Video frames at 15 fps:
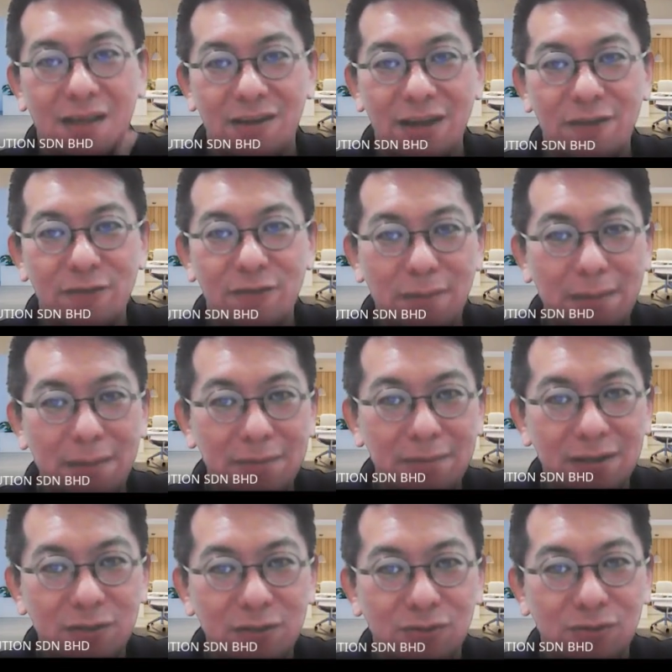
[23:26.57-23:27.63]
Okay,
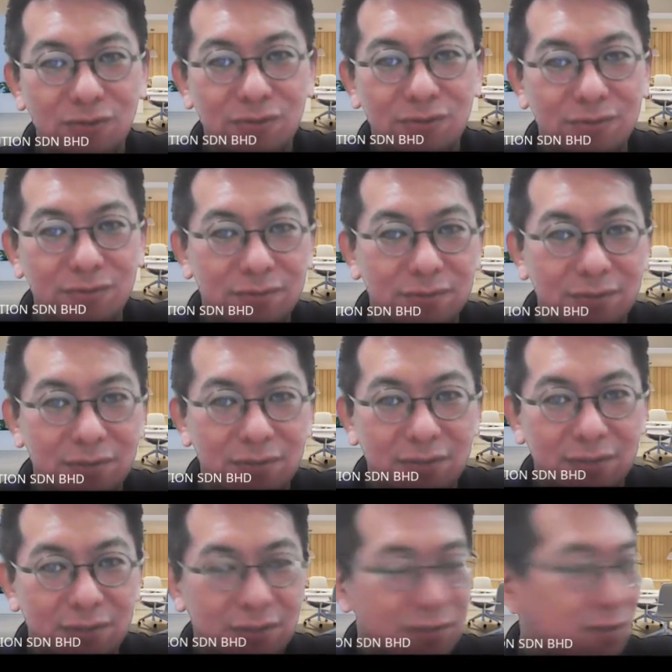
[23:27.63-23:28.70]
remember to
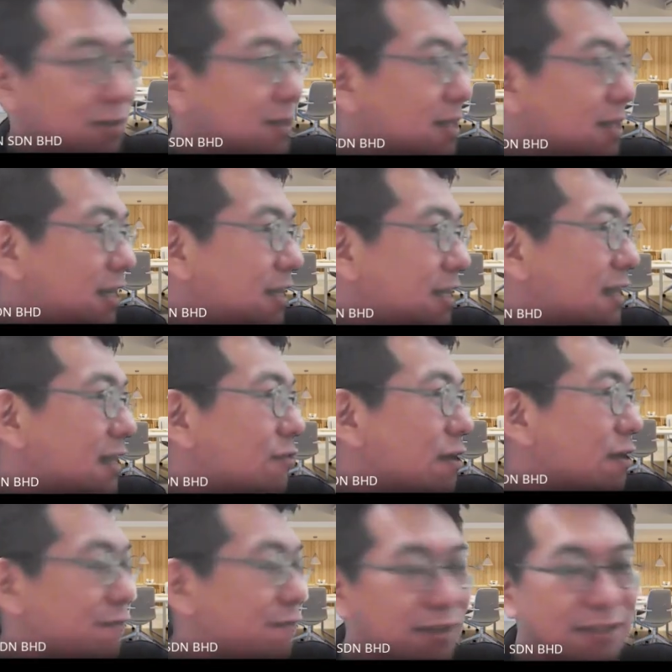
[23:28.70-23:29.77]
key the
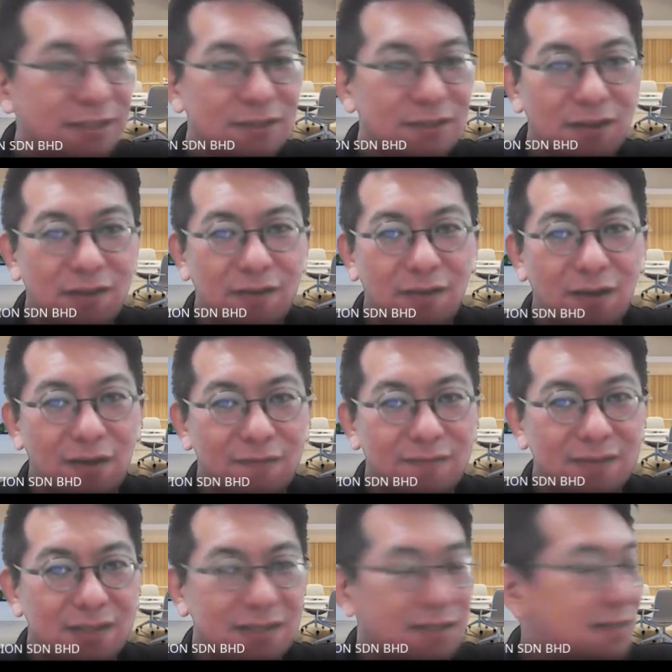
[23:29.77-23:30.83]
reference
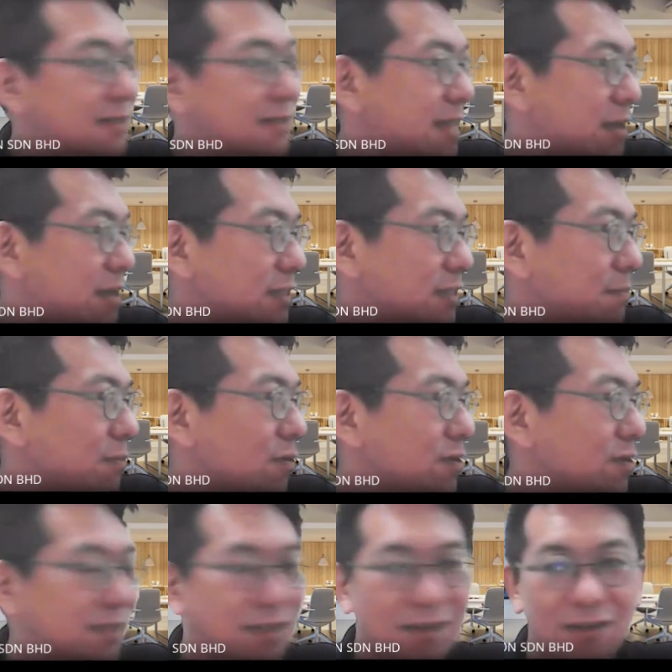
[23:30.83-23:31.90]
of sales
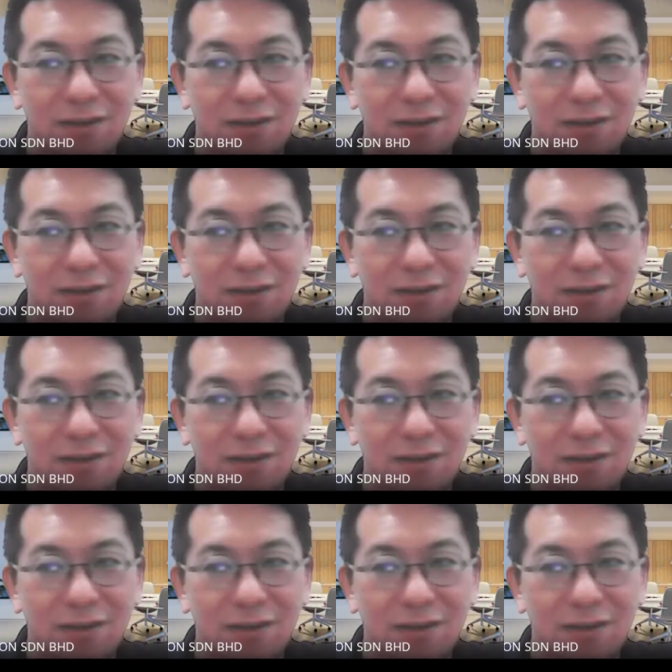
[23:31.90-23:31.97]
invoice.